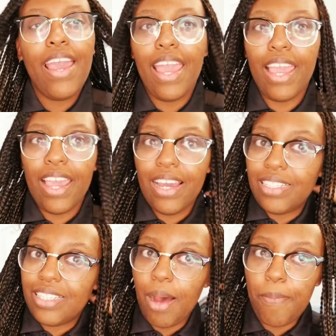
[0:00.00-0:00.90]

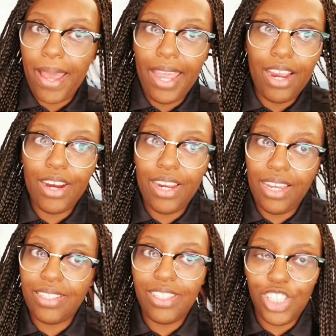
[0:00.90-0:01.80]
and my hair
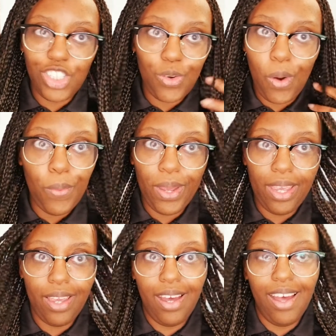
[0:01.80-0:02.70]
is just growing
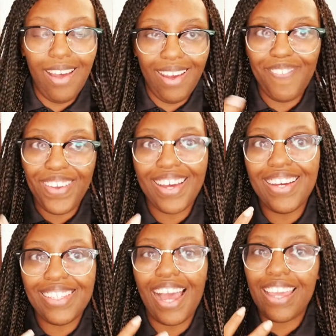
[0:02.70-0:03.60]

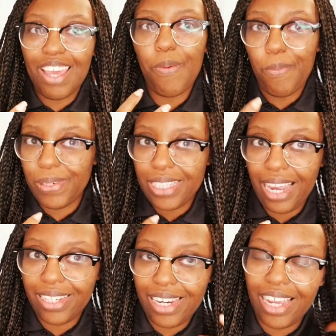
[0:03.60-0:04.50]
because I keep it
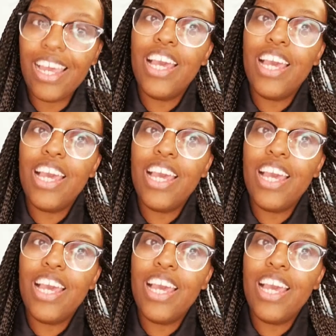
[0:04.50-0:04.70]
protected.